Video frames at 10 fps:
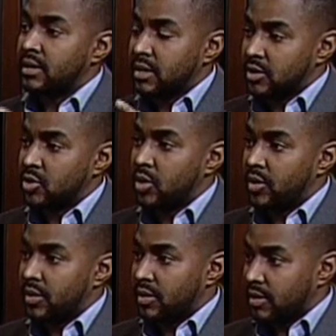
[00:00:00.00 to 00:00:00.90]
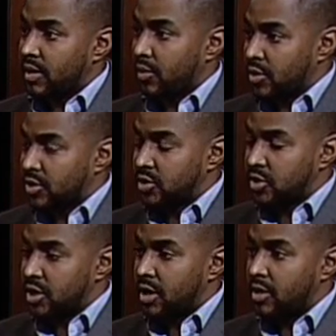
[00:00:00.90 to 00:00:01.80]
and enjoyed that what you
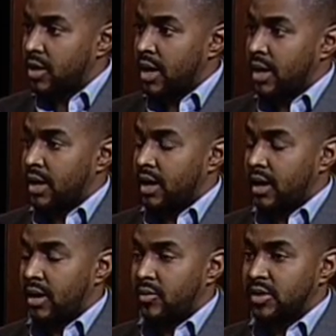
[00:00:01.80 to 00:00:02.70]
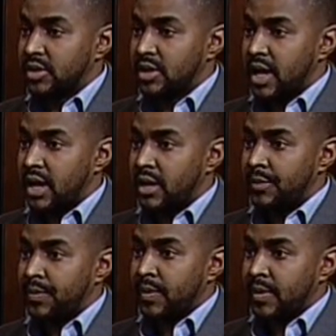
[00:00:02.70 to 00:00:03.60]
shared was that
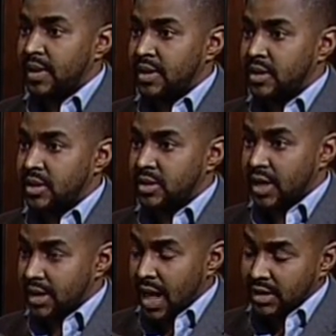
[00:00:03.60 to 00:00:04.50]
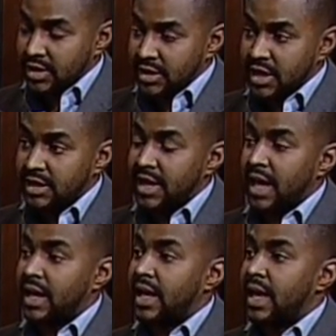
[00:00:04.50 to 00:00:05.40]
technology does
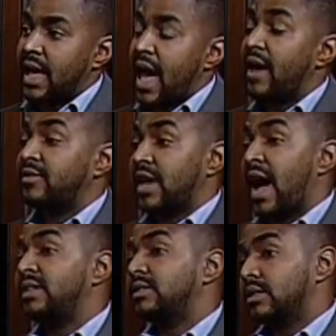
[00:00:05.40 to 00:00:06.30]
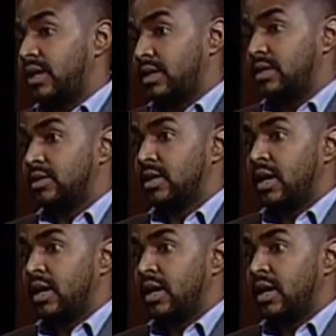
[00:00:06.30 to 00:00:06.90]
not have to isolate us.